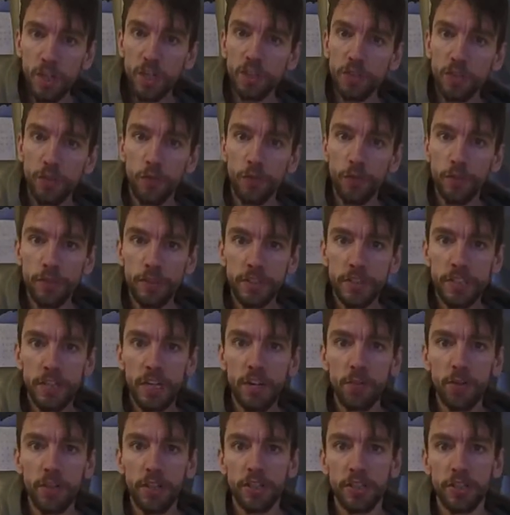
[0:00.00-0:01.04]
So first thing I
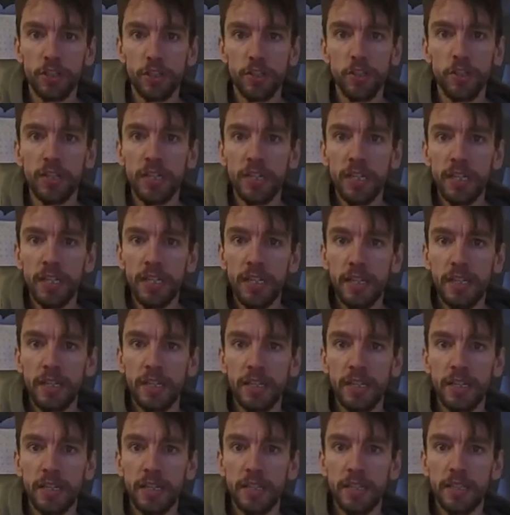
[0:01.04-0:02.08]
want to do
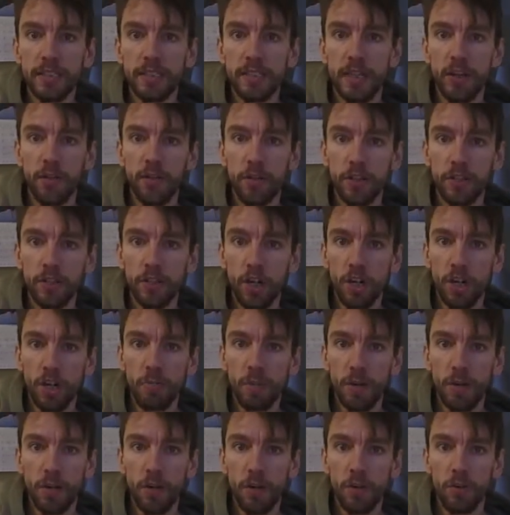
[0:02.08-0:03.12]
is I want to talk
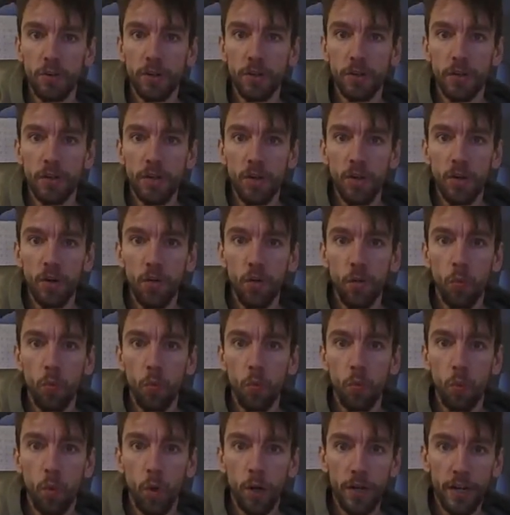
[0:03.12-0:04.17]
about
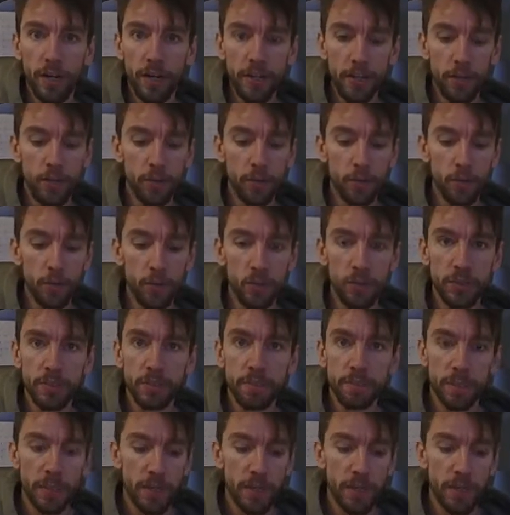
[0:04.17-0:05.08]
what I use.